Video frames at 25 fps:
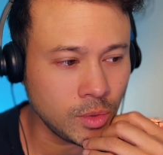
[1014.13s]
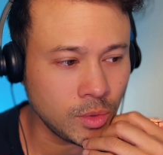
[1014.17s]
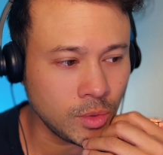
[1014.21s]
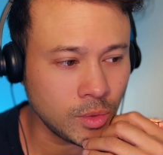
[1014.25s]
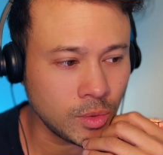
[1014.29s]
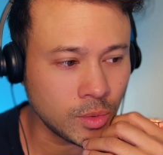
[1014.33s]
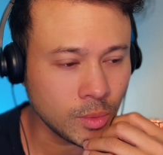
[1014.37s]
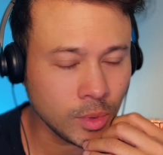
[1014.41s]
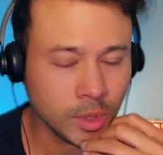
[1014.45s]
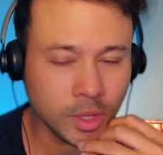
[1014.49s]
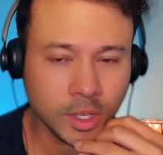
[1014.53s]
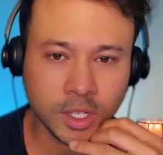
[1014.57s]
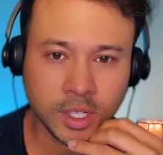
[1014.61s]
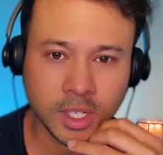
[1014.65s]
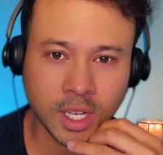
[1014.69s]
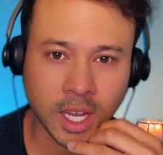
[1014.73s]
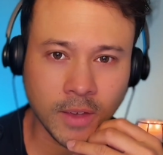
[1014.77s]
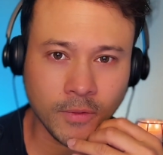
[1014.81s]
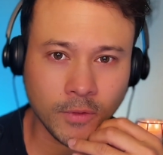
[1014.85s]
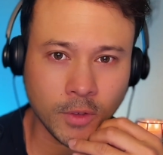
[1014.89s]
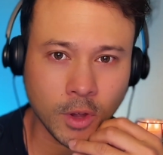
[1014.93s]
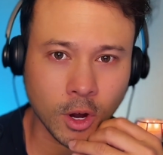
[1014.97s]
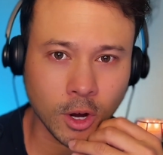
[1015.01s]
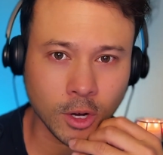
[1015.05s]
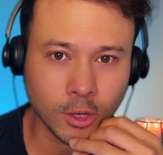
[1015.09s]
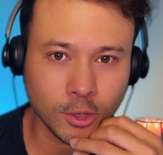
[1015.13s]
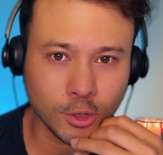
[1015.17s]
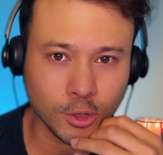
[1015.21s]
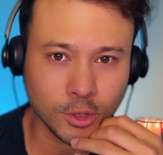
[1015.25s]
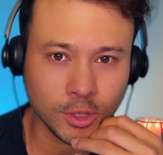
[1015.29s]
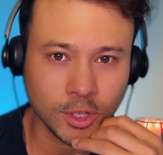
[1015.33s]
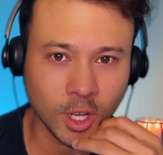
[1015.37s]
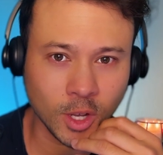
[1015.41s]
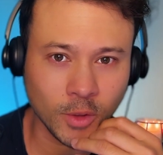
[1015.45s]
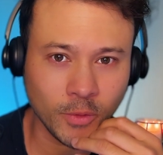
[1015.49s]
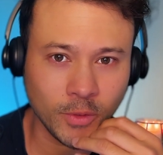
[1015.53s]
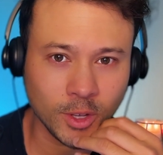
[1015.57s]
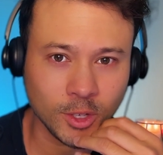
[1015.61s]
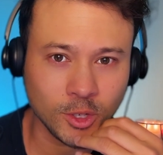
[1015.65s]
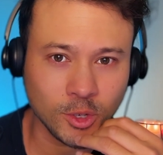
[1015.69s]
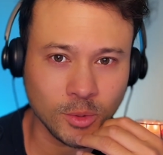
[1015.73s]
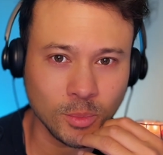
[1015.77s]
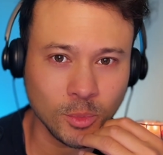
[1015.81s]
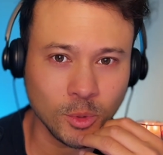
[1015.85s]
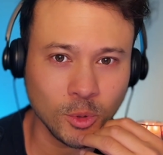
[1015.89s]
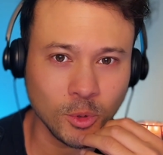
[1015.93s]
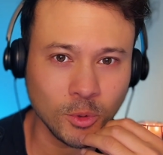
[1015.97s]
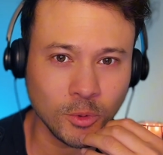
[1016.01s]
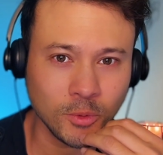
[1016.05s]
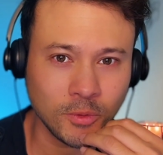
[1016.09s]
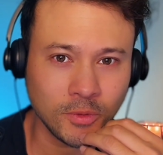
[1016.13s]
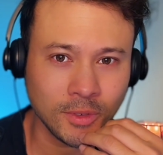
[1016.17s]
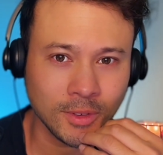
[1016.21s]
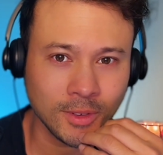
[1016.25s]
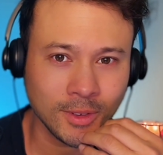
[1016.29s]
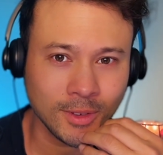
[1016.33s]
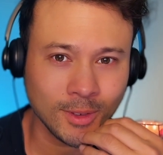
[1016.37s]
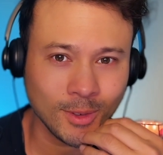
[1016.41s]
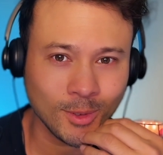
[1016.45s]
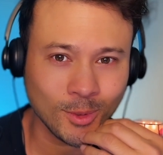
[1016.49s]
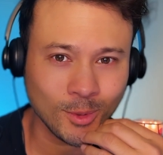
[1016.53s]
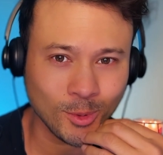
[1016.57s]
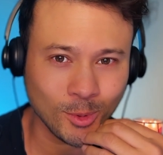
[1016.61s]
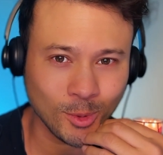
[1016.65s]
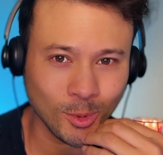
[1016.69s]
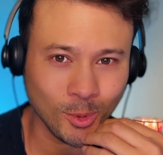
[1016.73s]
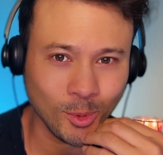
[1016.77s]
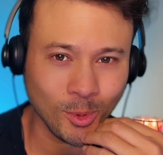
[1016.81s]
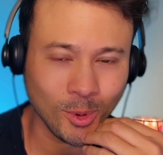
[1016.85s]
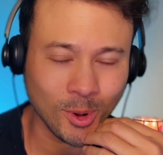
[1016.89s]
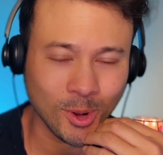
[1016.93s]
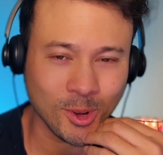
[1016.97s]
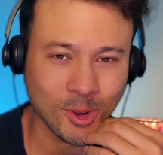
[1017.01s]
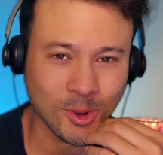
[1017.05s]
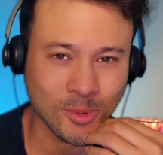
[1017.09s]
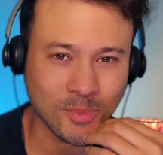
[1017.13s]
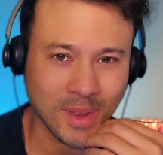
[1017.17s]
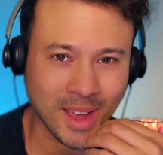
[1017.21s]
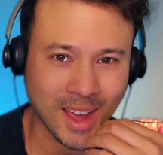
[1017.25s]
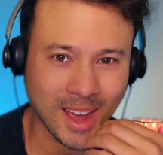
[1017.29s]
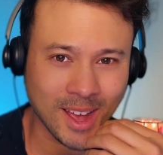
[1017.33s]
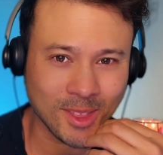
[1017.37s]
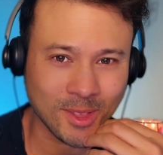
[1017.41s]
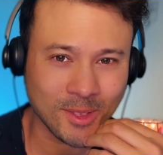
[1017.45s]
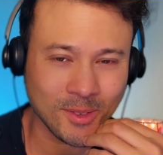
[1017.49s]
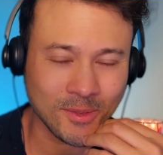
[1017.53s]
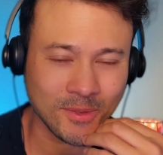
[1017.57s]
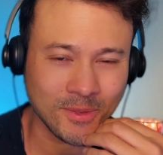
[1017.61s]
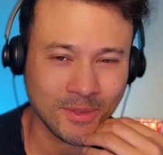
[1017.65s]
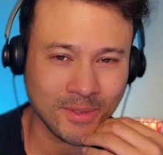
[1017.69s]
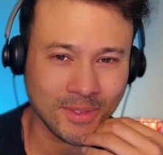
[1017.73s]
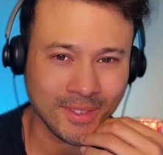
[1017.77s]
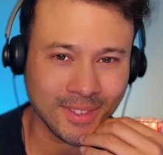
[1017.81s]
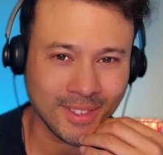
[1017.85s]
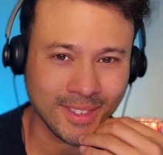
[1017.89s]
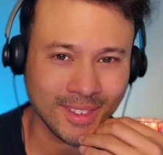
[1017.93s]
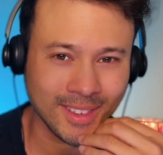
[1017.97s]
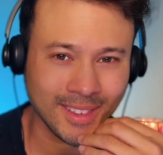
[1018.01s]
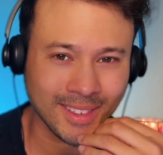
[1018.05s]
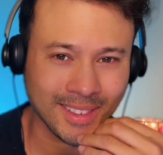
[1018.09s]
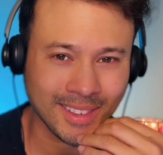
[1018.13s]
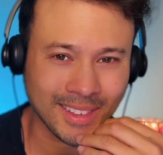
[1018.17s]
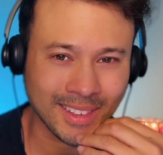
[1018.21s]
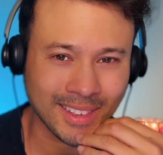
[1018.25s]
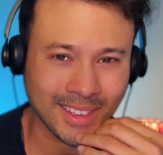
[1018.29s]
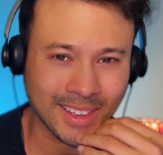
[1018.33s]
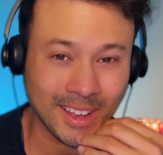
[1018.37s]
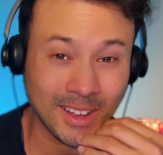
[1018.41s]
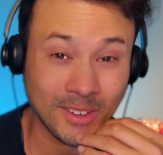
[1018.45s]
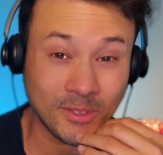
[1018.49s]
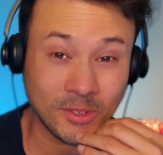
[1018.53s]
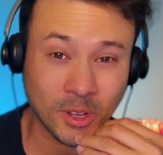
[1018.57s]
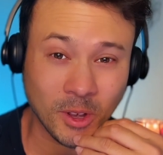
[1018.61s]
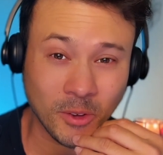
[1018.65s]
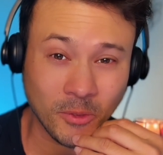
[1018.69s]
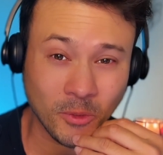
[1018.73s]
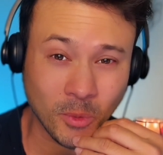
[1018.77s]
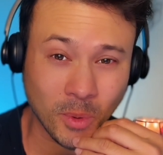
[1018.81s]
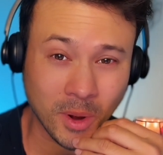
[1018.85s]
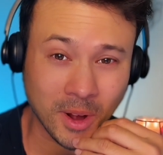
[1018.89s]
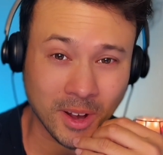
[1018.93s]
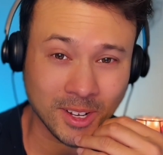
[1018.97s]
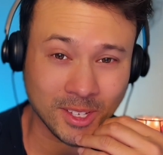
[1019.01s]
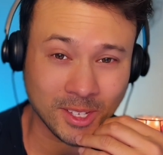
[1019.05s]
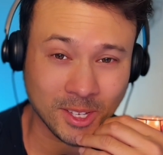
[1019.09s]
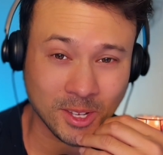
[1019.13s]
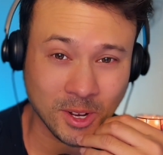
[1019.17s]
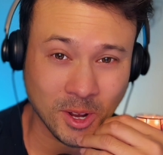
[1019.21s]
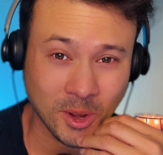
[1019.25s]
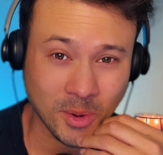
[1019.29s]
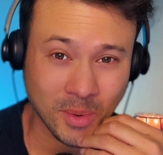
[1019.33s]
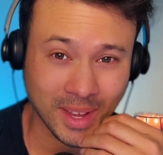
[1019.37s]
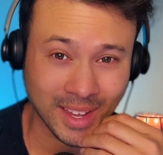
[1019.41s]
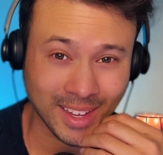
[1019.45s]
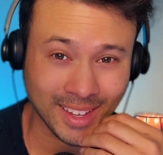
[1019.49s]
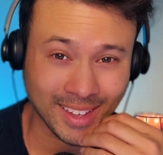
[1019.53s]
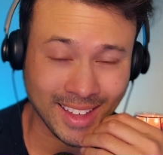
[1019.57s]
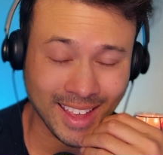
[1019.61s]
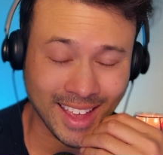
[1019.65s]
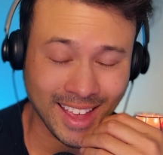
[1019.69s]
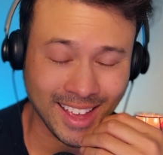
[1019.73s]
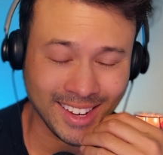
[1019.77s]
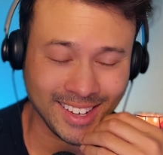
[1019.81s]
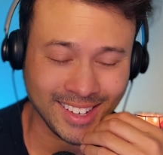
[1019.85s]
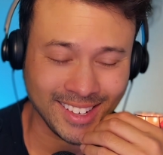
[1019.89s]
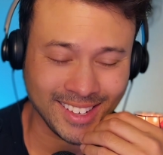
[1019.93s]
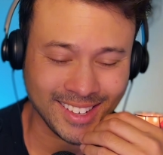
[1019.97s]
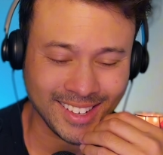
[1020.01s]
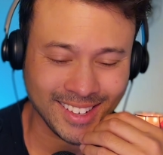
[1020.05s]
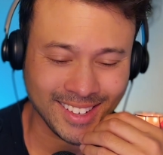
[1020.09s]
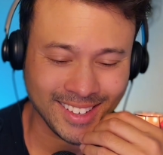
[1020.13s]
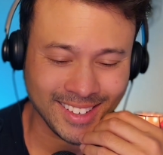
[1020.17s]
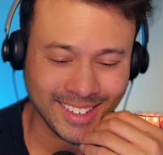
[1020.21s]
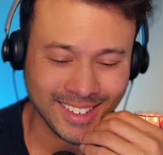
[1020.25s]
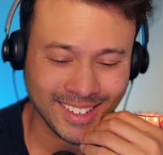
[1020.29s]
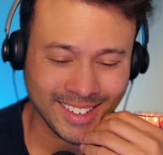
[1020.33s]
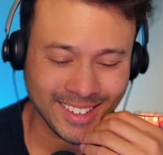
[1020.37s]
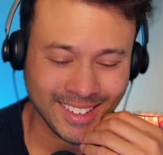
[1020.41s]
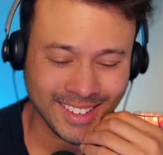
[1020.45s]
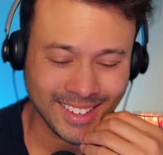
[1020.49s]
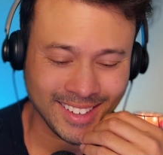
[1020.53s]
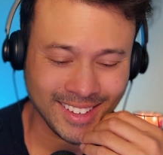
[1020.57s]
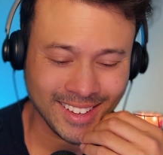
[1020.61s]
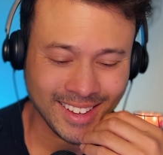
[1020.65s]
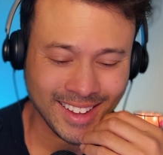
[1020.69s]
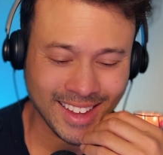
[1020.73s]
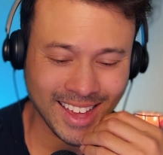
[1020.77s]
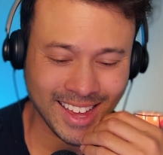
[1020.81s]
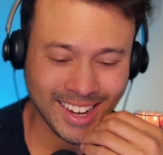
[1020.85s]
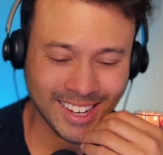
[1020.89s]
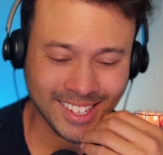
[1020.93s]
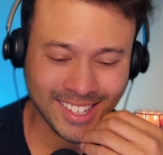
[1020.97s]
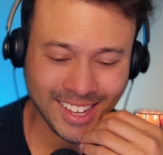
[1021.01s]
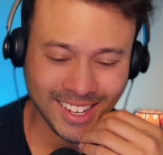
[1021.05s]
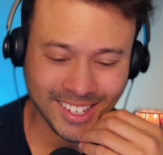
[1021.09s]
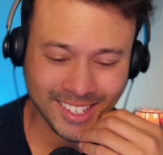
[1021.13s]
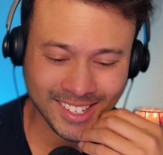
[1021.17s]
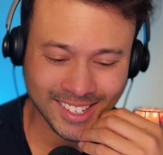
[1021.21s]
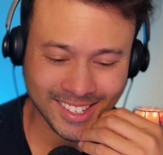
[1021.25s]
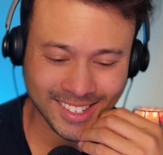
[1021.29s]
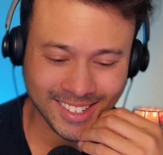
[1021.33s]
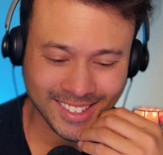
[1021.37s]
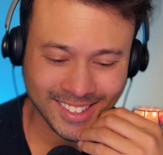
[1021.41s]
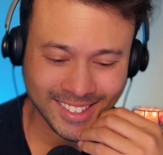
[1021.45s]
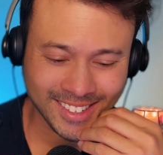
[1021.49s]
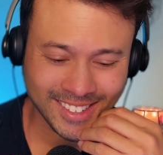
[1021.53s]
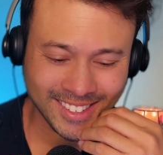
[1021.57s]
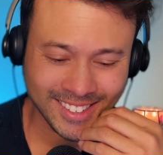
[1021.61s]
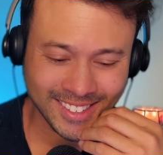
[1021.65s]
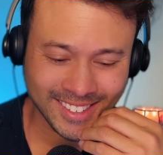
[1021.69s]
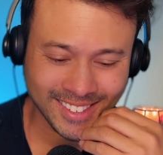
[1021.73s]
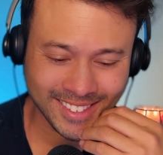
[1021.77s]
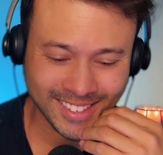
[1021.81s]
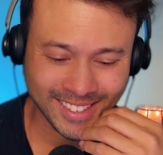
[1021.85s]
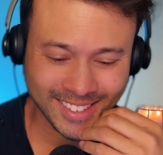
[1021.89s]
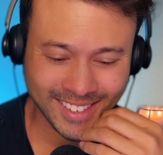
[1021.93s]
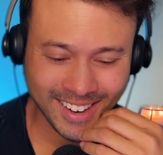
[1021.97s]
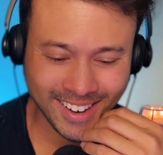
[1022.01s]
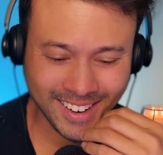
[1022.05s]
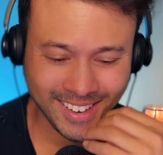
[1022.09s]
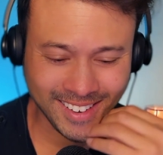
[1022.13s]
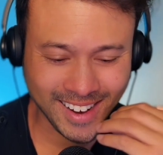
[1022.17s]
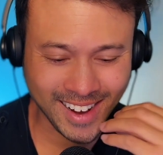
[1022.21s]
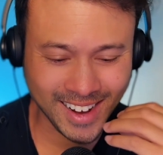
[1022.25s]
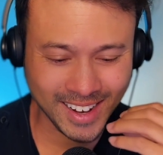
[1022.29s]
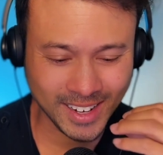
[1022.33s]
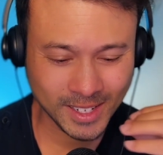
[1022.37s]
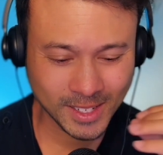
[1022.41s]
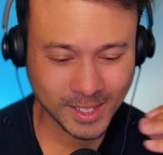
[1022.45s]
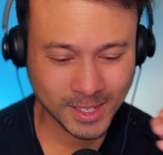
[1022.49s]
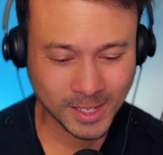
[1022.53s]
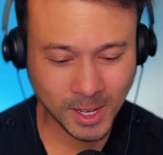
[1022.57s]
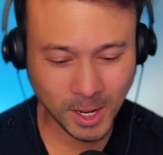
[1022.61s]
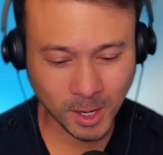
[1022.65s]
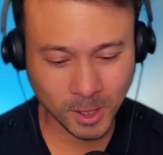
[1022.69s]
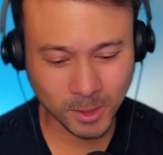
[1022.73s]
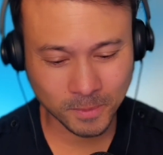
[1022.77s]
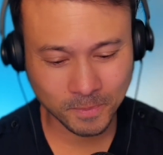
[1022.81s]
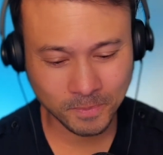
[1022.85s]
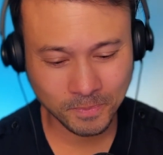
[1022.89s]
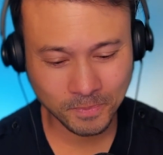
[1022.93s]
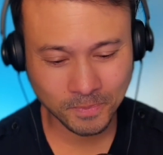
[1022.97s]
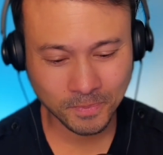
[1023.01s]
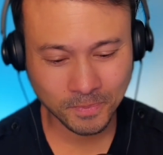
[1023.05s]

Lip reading: really safeguard yourself as you move through on your path of self-awareness and knowing and ascension. All right, so